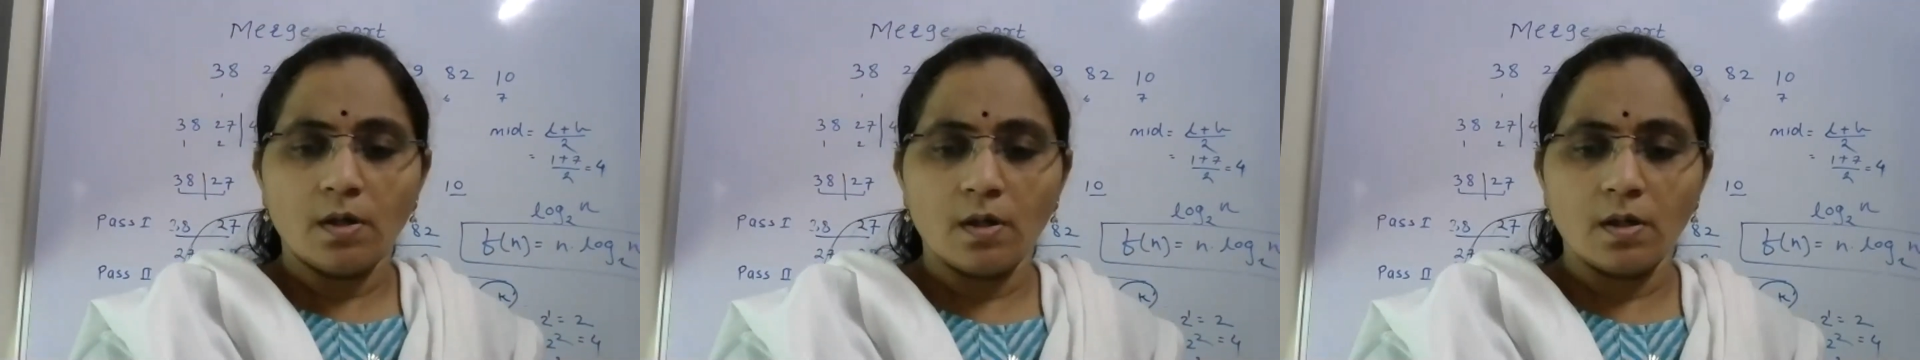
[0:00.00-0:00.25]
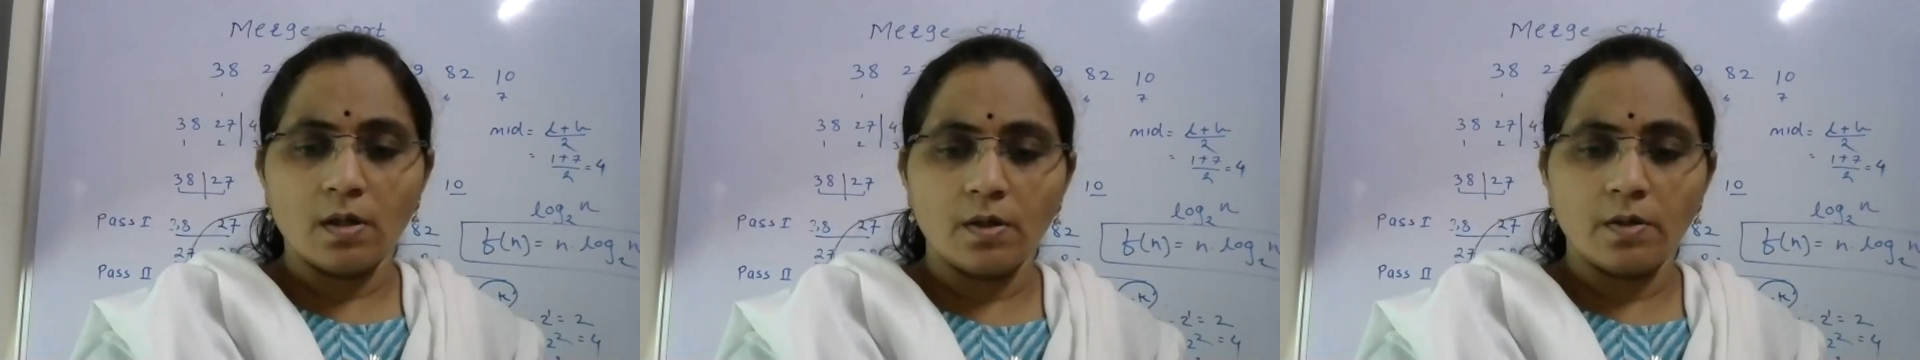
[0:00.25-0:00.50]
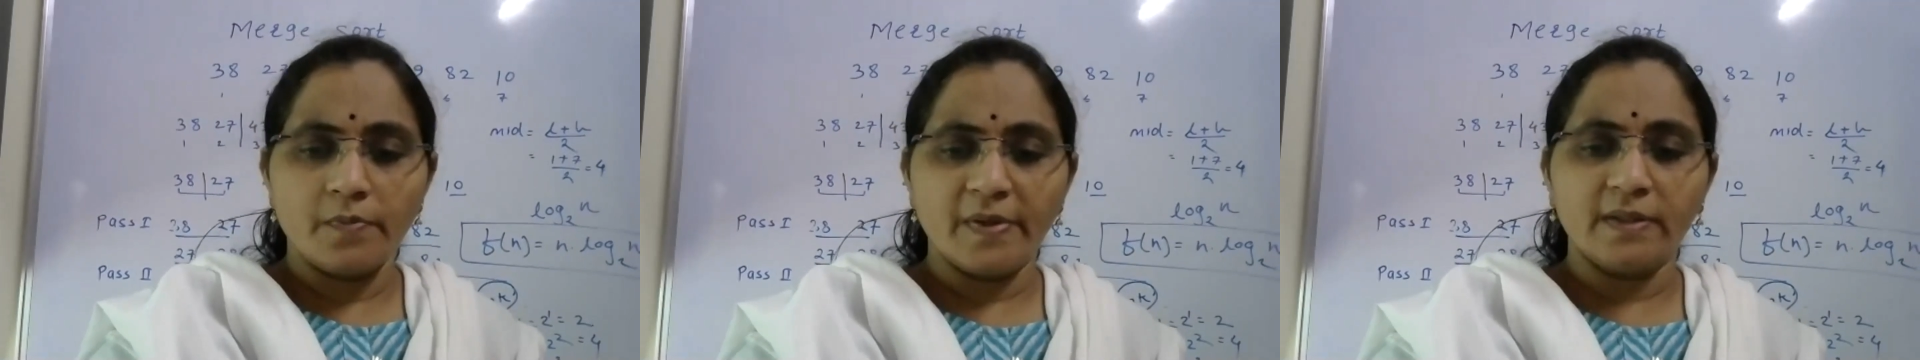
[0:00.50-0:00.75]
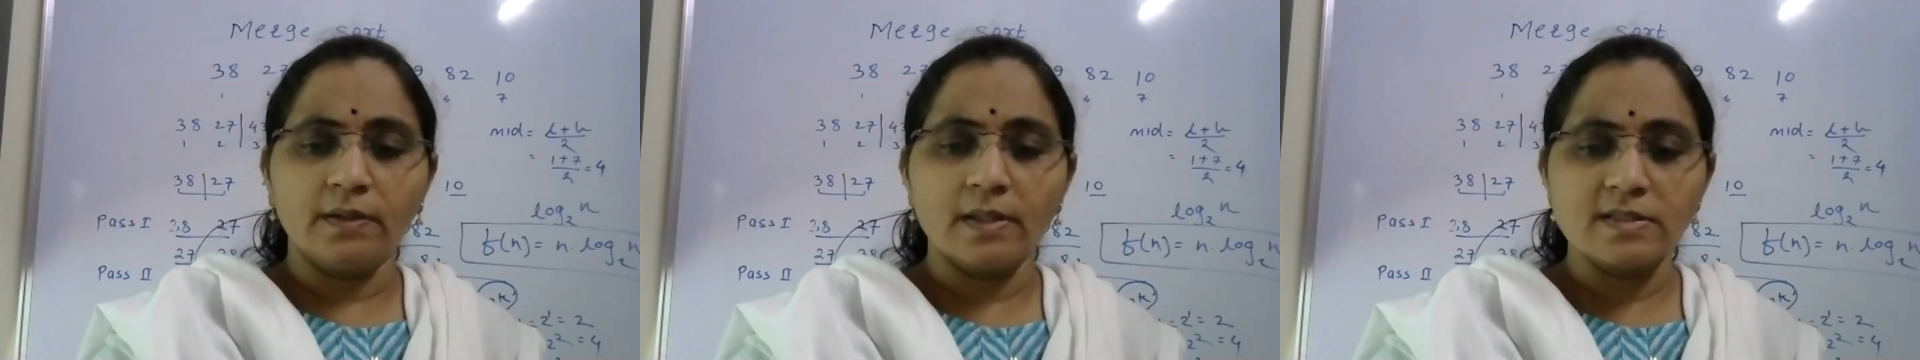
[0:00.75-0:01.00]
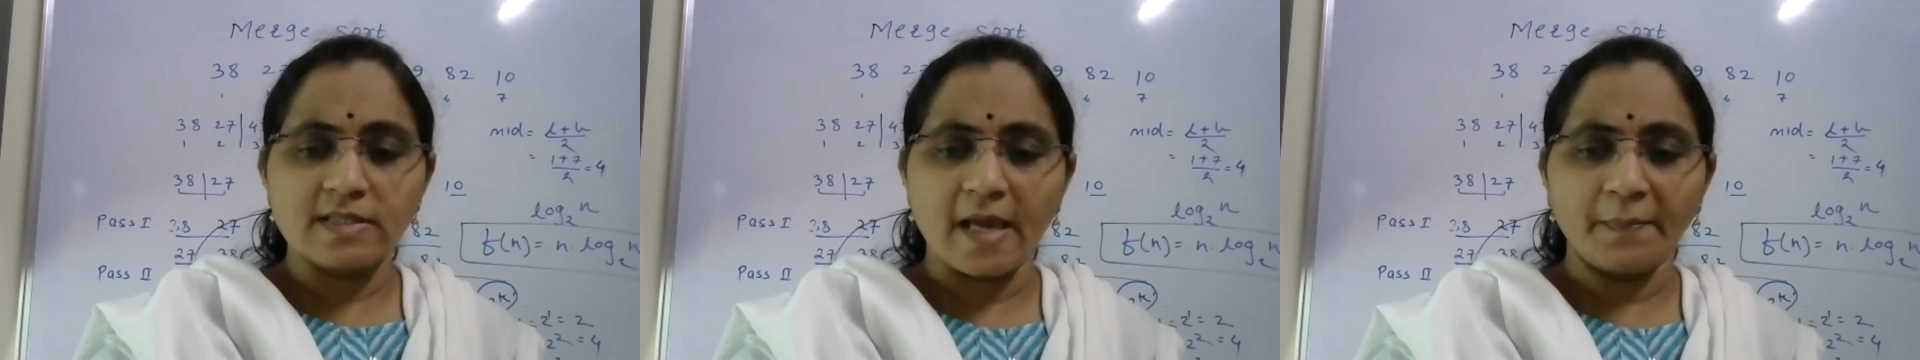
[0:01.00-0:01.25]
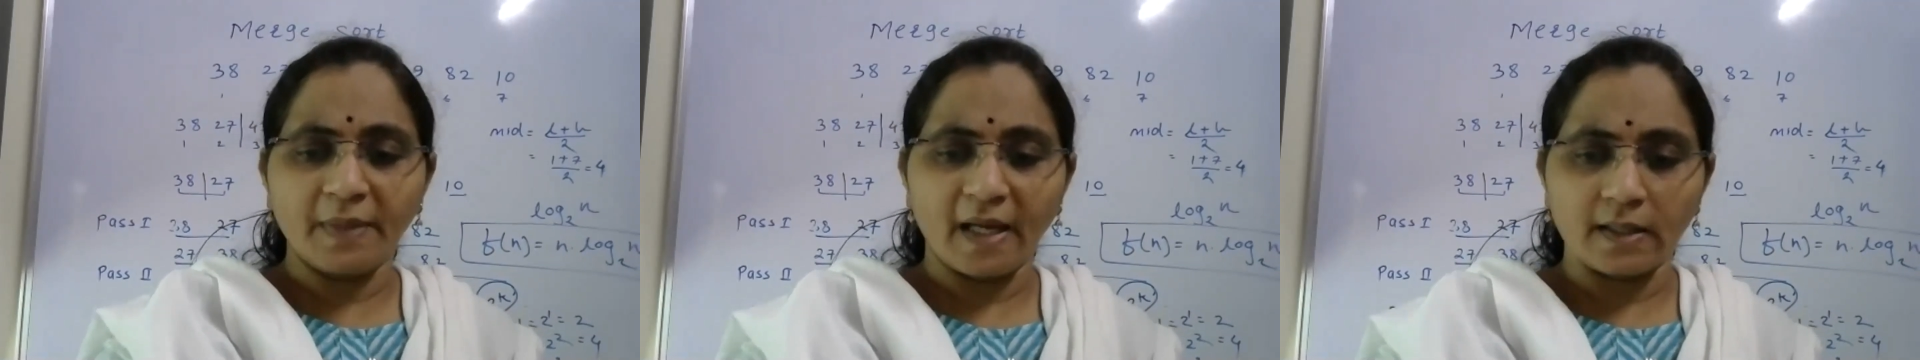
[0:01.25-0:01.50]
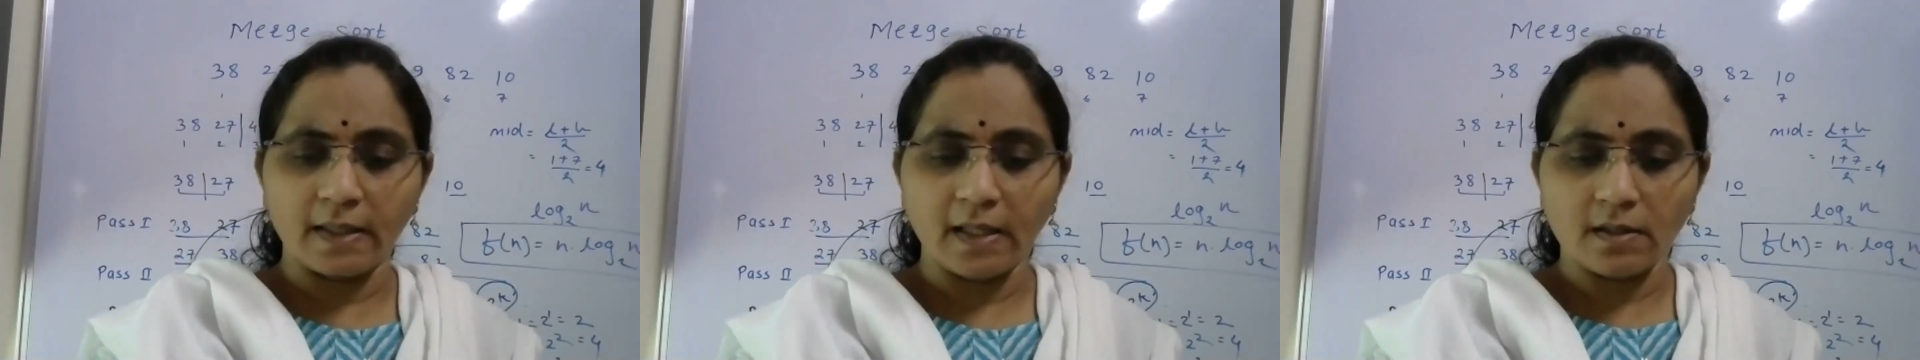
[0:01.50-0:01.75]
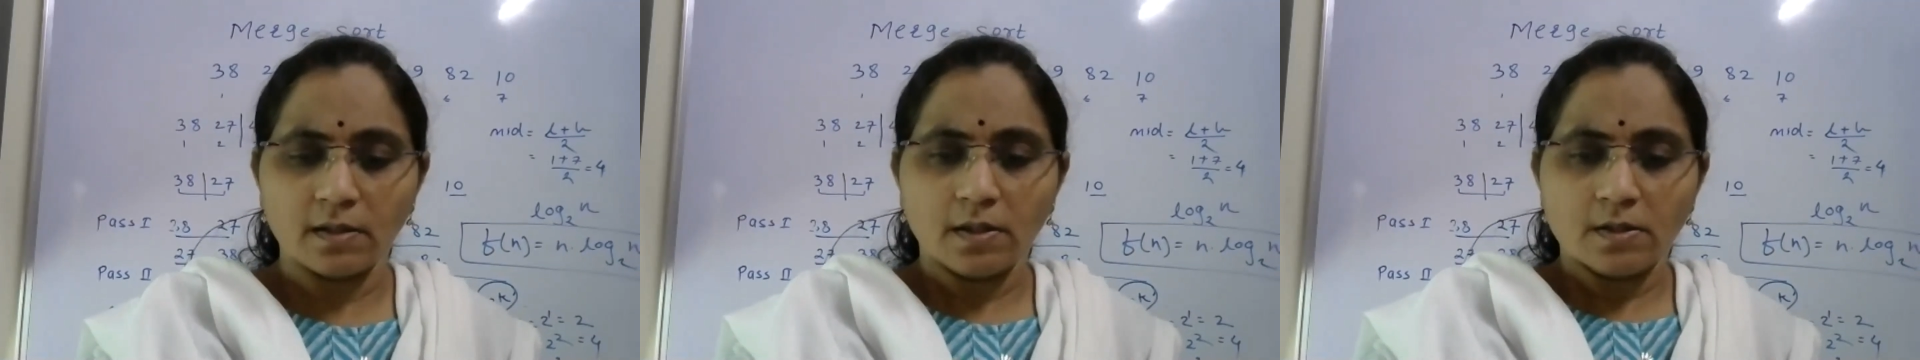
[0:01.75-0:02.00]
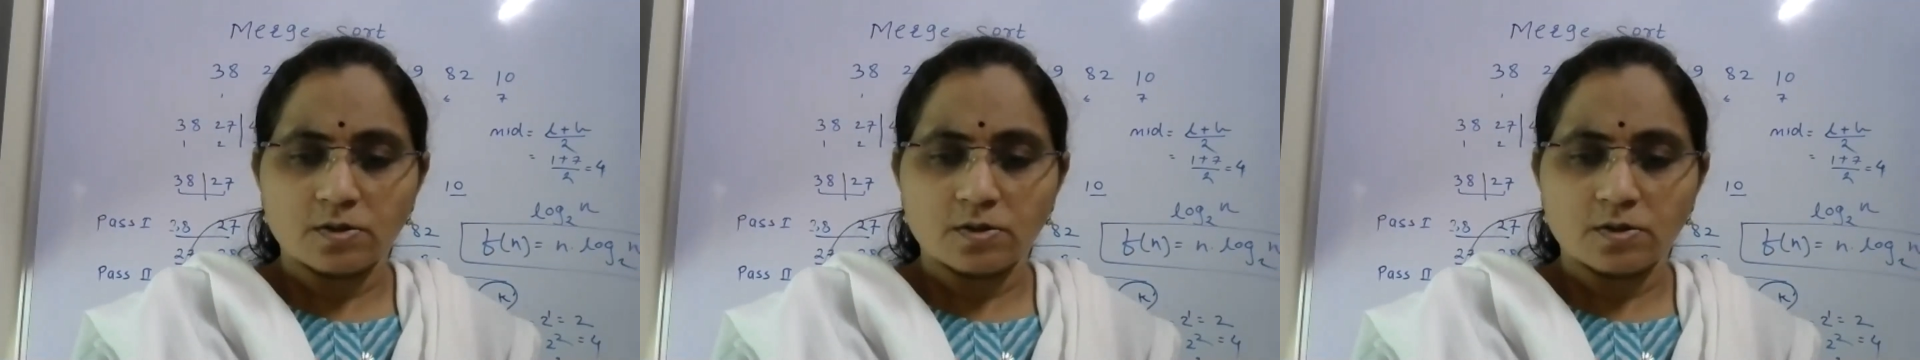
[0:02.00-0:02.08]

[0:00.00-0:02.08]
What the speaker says: with the same technique,